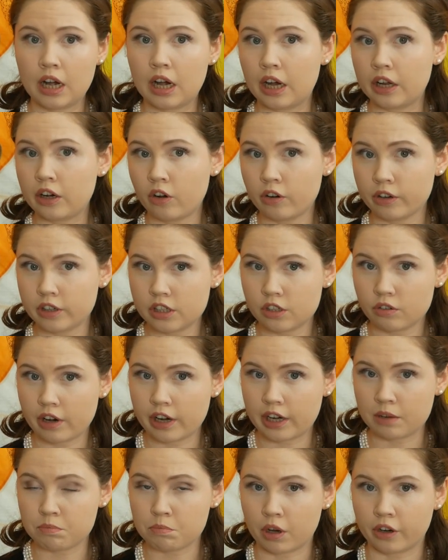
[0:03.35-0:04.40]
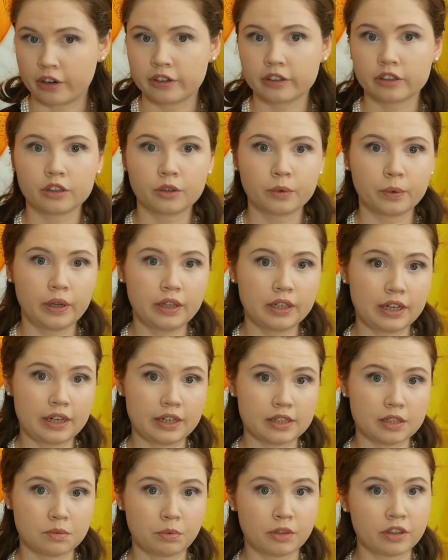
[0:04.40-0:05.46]
Our longest reigning monarch, Queen
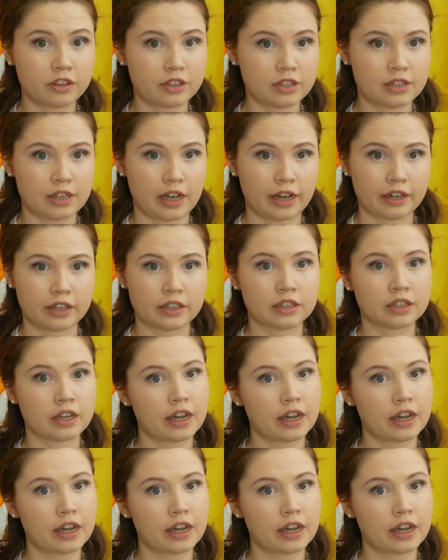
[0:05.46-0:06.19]
Elizabeth II,